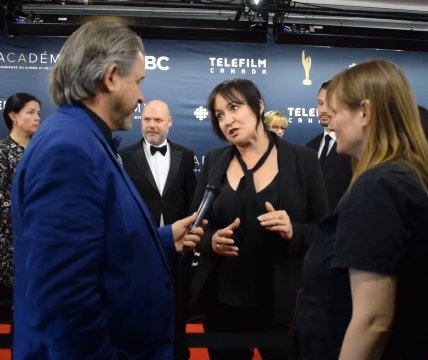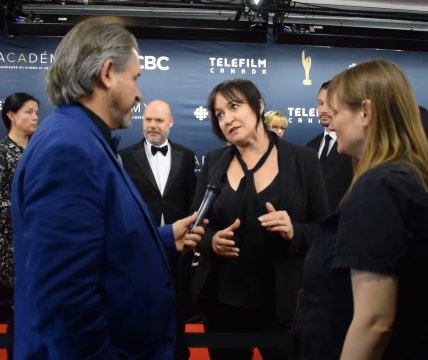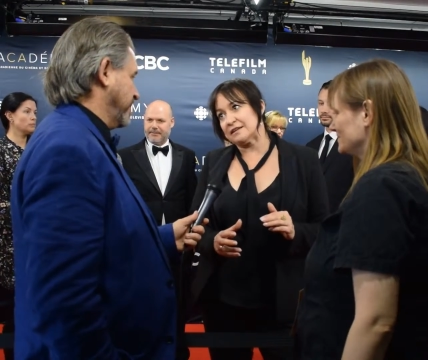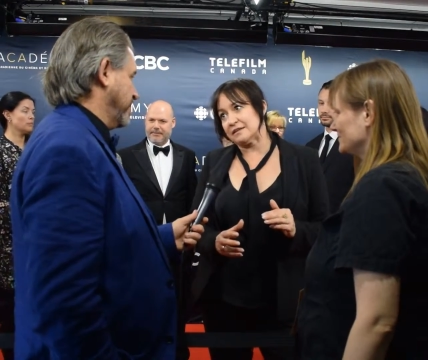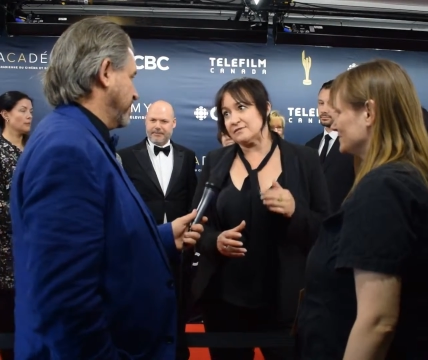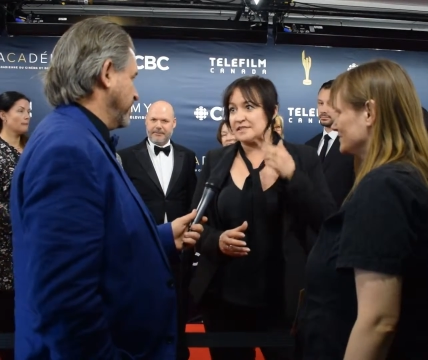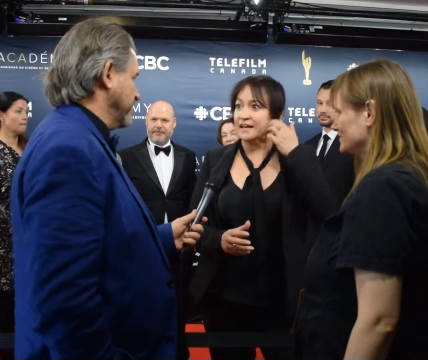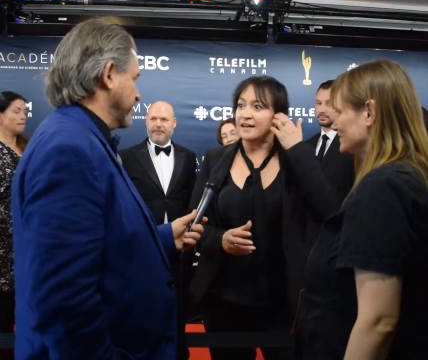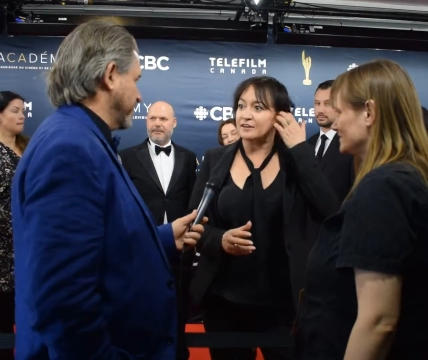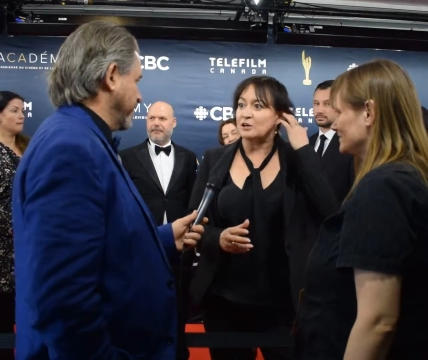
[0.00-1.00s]
Speaker 1: she lives,
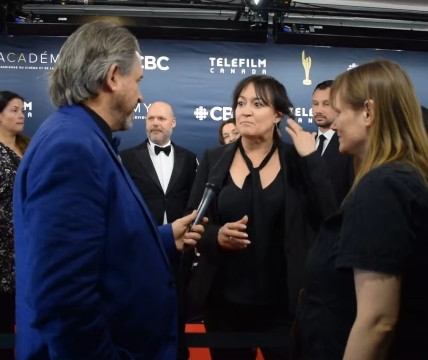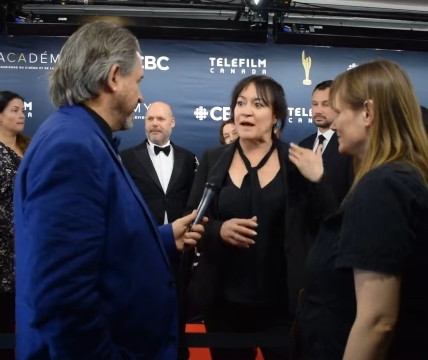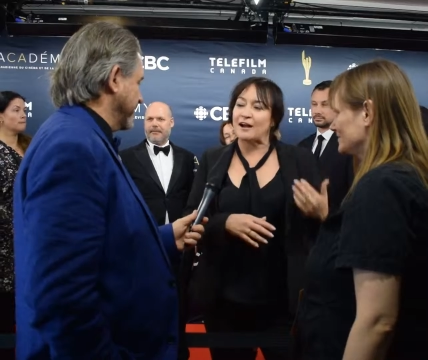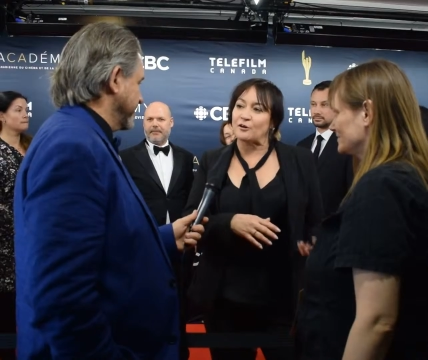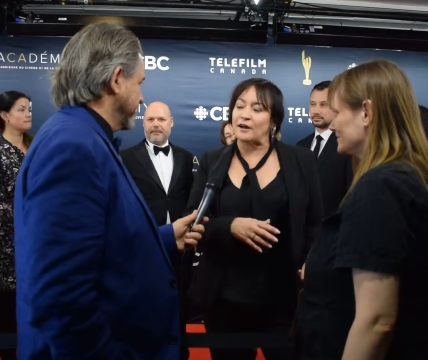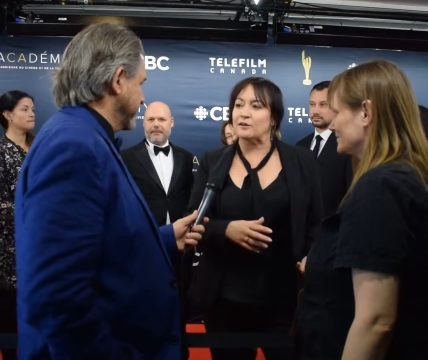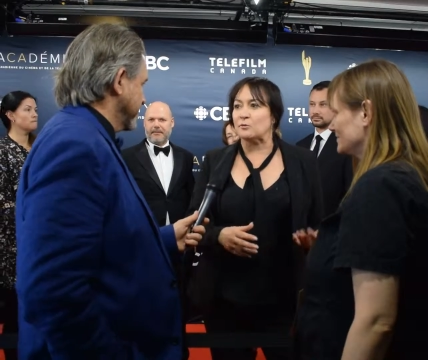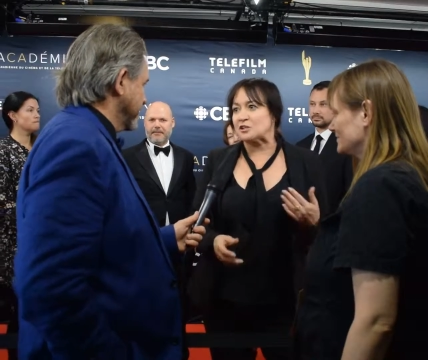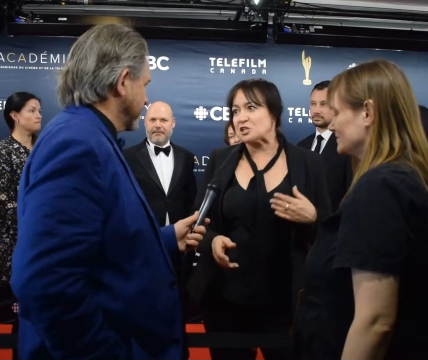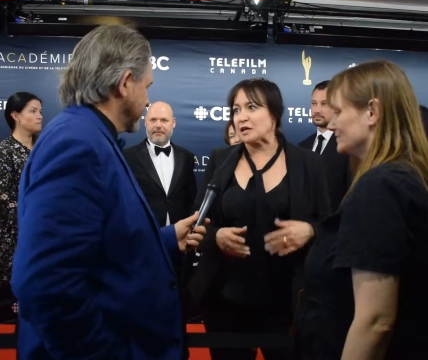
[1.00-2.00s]
and her background and where she